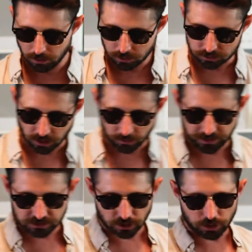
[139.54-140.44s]
So
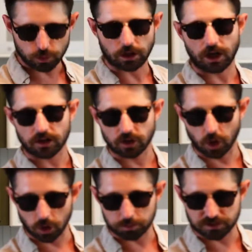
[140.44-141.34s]
these are Yukon
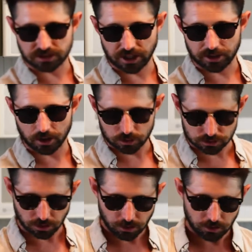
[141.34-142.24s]
Gold potatoes.
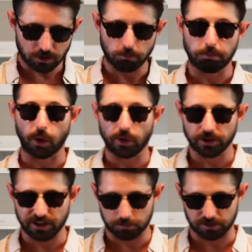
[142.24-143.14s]
They're
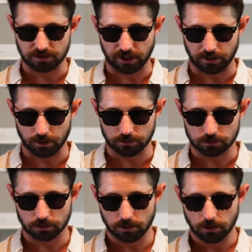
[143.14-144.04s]
boiling
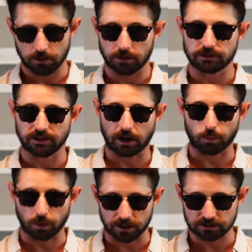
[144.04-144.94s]
potatoes. These are not
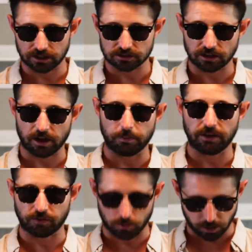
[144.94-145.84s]
russets, they're not
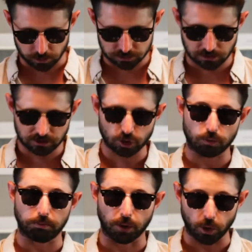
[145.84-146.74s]
made for roasting, these are
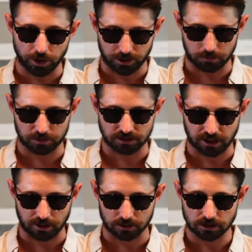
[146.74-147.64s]
boiling
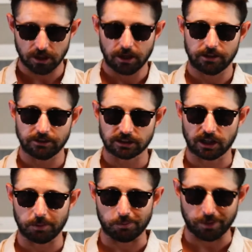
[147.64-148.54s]
potatoes, and these are
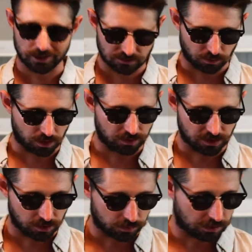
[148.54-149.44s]
gonna be best for our
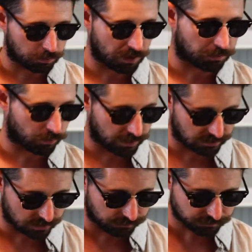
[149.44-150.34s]
gnocchi
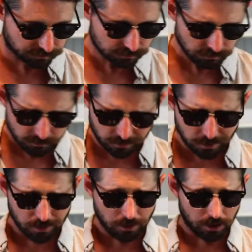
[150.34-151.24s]
preparation.
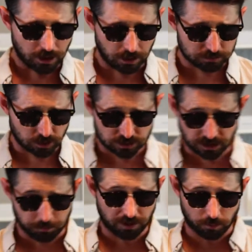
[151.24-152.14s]
So
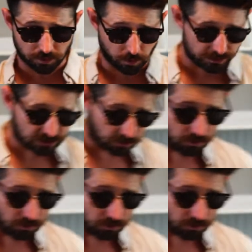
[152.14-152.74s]
simply we're going to